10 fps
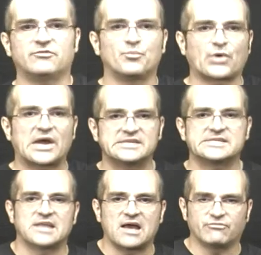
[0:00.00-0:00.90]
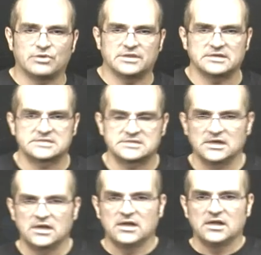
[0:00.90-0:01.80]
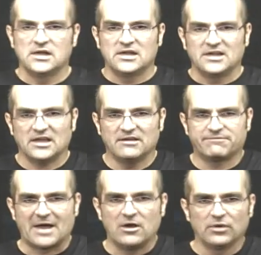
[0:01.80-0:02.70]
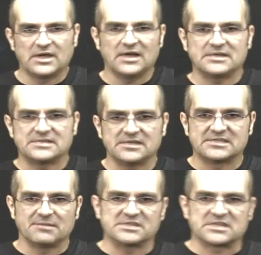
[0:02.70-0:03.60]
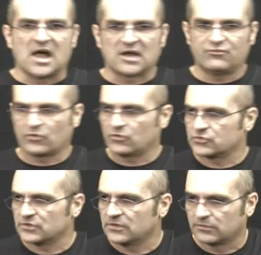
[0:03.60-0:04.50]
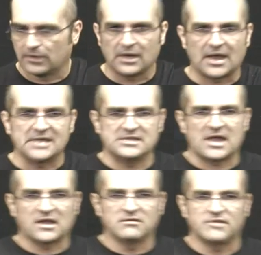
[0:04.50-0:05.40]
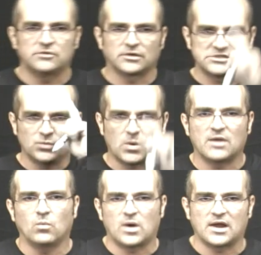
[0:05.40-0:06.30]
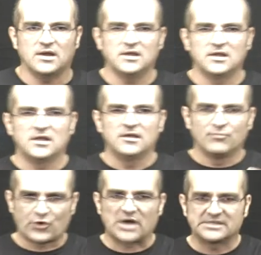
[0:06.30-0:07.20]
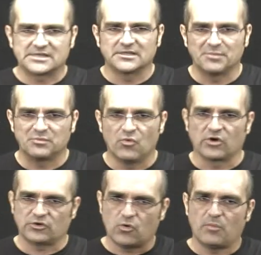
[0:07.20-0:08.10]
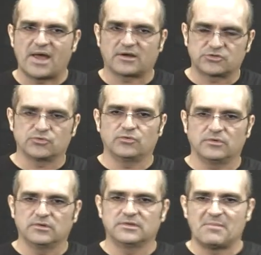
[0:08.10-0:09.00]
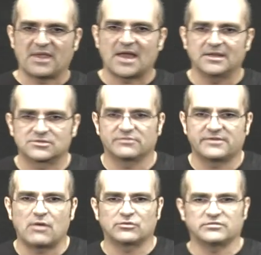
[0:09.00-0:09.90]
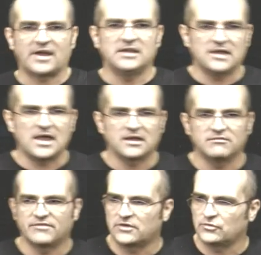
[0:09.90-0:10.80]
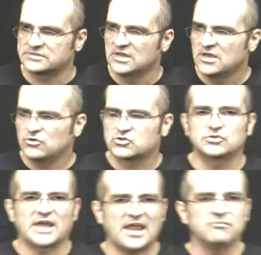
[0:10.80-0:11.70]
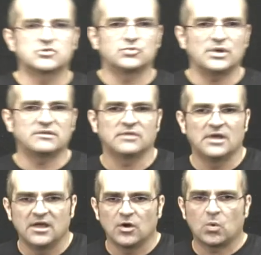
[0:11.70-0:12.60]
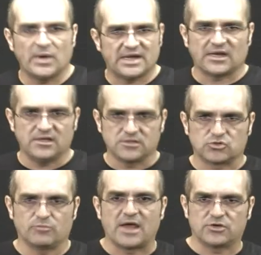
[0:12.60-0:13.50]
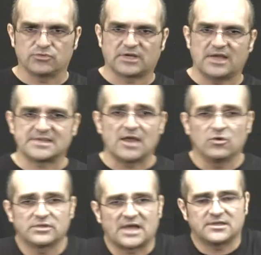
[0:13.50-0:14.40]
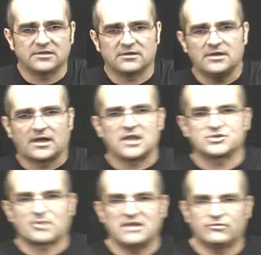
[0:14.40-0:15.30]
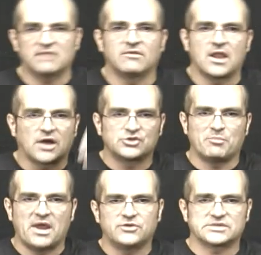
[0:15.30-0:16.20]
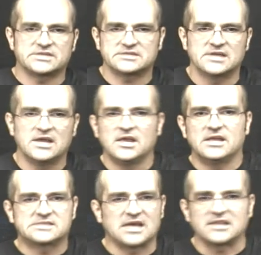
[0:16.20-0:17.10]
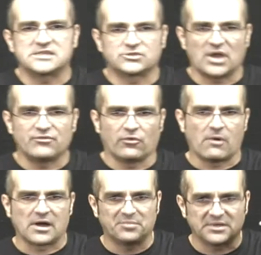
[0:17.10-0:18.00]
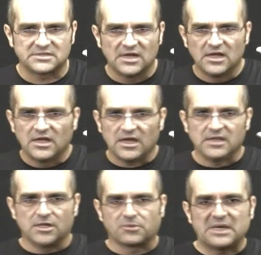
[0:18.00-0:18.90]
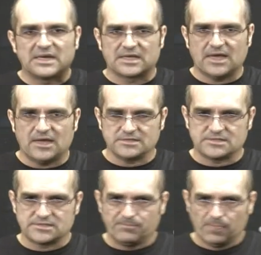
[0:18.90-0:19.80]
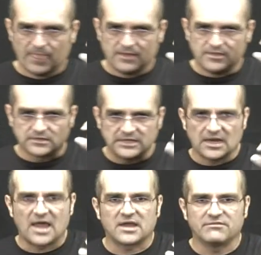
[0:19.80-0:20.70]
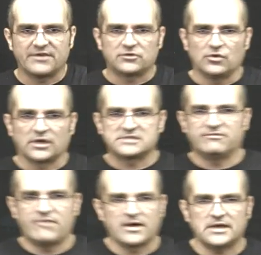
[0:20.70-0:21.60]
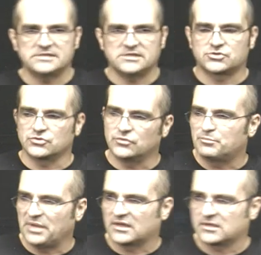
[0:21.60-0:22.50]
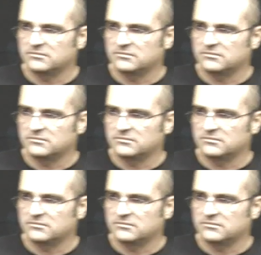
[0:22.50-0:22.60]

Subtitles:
you practice enough with this, if by looking at the system it's hard for you to realize the eigenvector is 1, 1, practice a little bit more. Go back to the mechanics of how to find the eigenvectors. You should aim to do it quickly in the 2x2 case. I know that in linear algebra, if you have larger matrices, it's not that straightforward. But in the real case, the real eigenvector, it's very easy to pick.